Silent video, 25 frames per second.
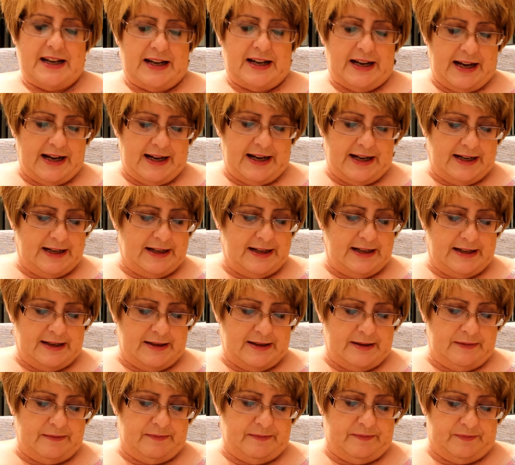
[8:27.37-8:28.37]

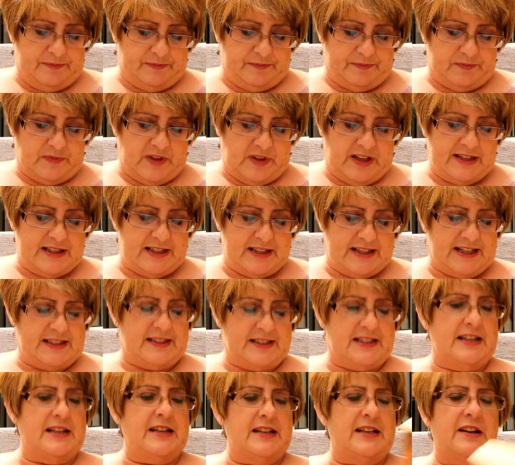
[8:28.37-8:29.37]
Um, it's
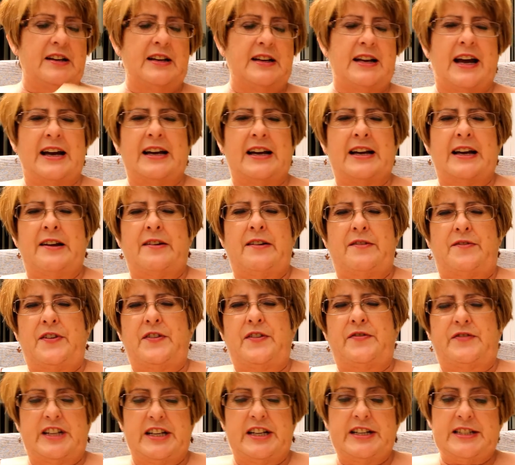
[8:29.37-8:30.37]
set in
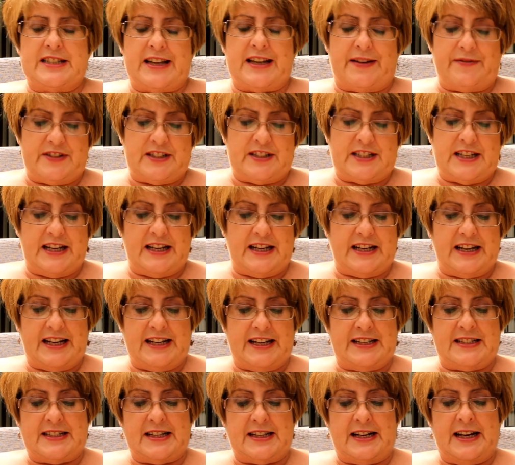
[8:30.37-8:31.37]
fifteen seventy in
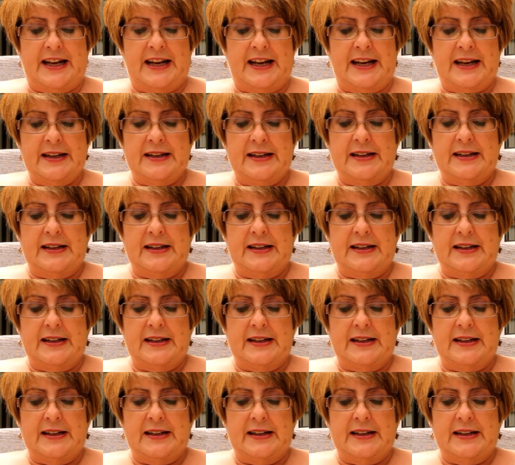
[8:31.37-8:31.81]
Italy,